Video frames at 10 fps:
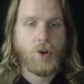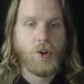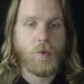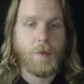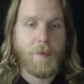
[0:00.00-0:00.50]

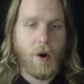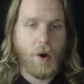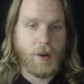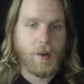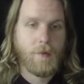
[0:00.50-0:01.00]
to the
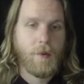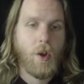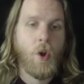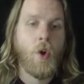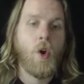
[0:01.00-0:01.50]
party.
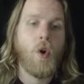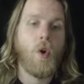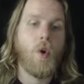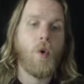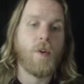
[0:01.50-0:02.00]

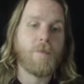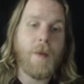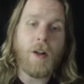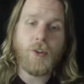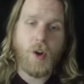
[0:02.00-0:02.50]
With
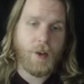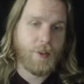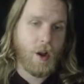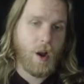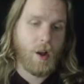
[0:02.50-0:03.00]

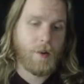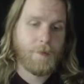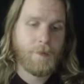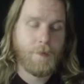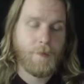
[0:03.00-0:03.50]
Beldroth gone,